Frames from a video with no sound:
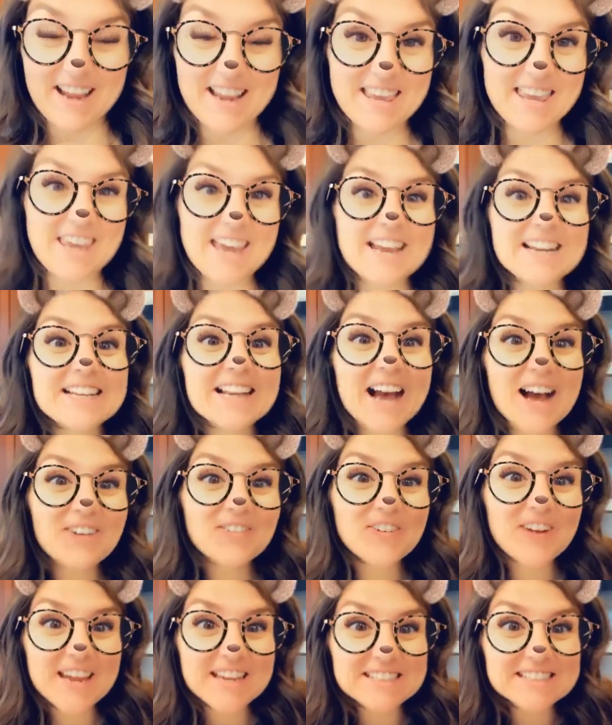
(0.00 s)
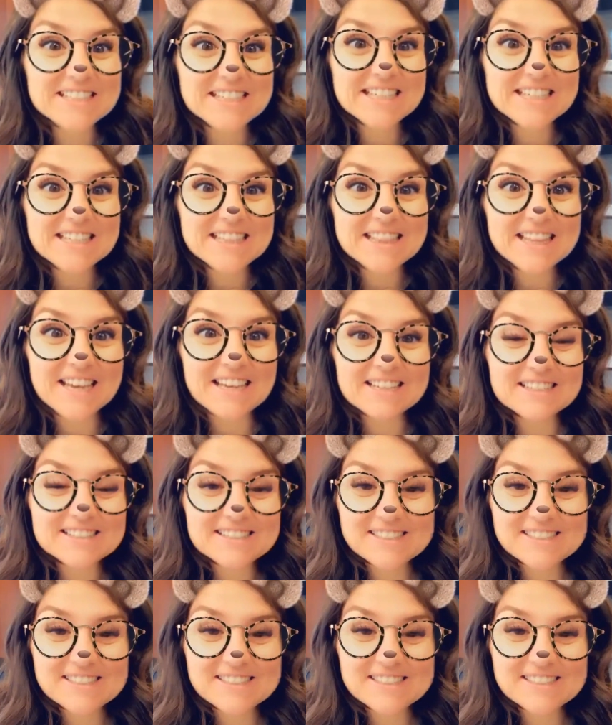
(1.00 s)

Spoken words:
I cannot wait to eat this.